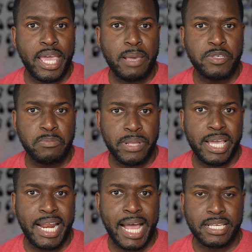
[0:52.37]
games to
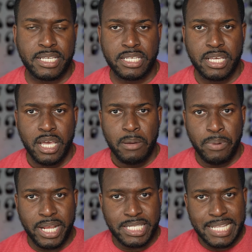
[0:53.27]
play and access.
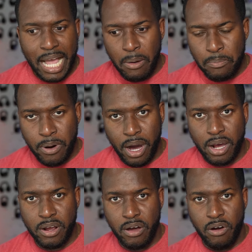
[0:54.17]
But it's now
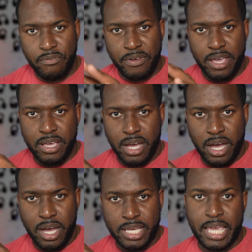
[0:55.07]
part of
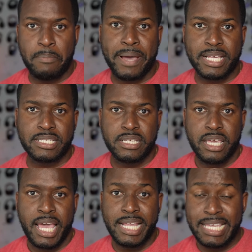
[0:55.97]
uh, Game Pass.
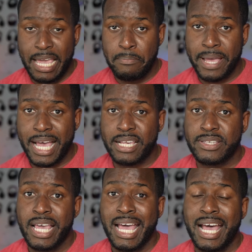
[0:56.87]
And Game
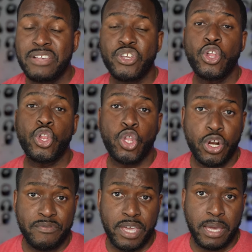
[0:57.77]
Pass has a
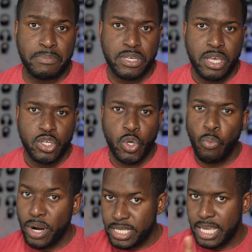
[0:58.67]
lot of games. So
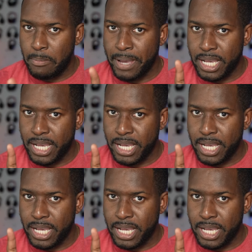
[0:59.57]
what is Game